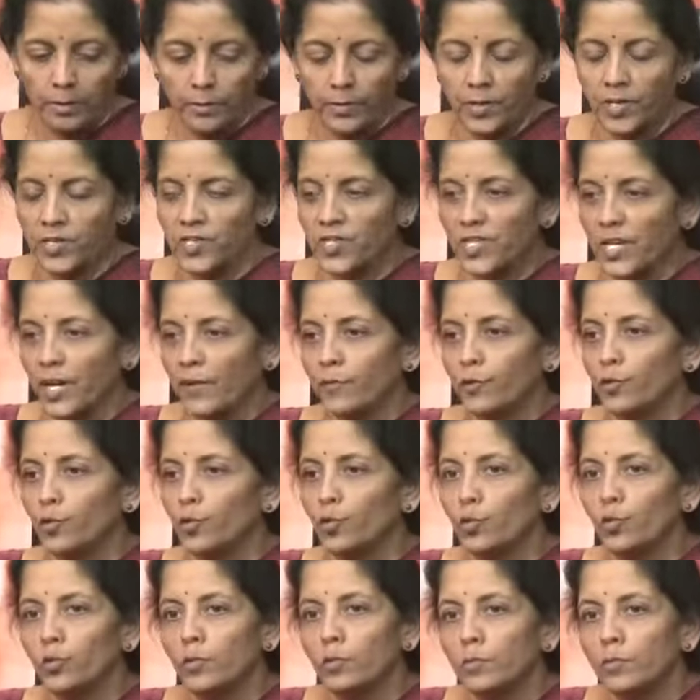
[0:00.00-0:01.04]
This
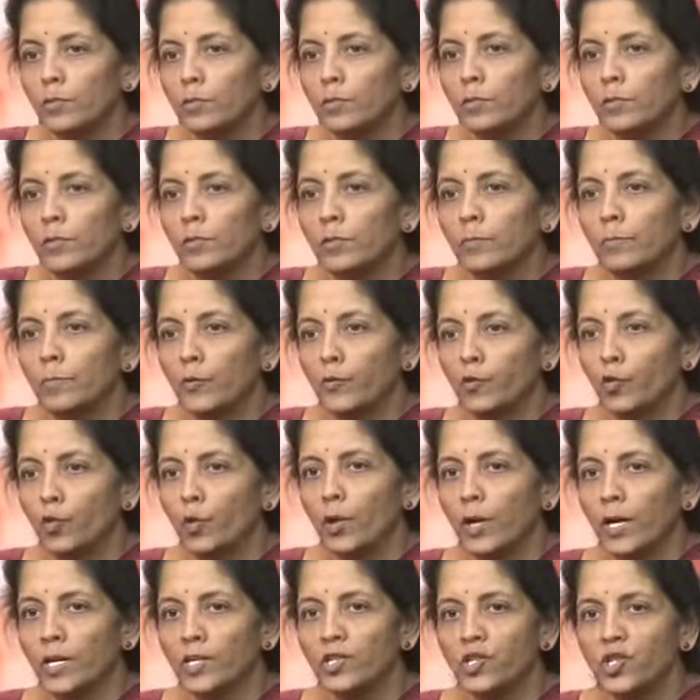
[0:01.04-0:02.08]
afternoon, before
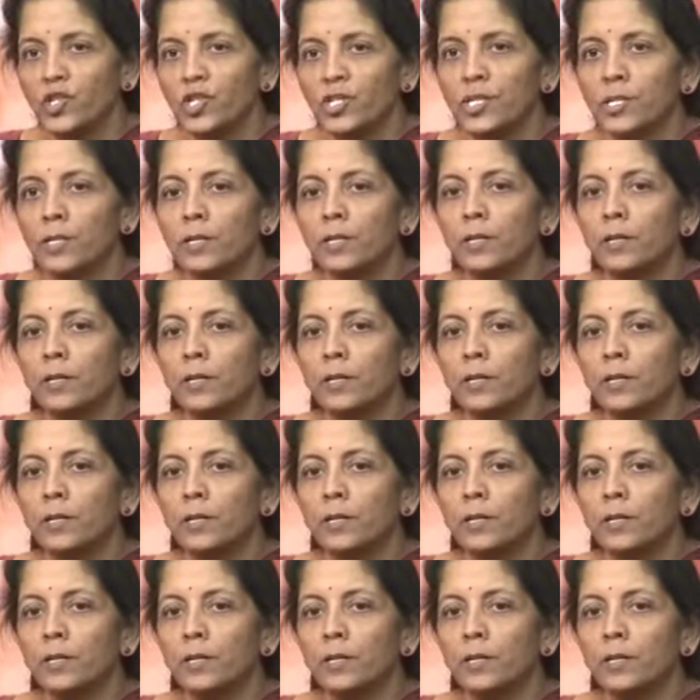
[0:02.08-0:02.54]
lunch,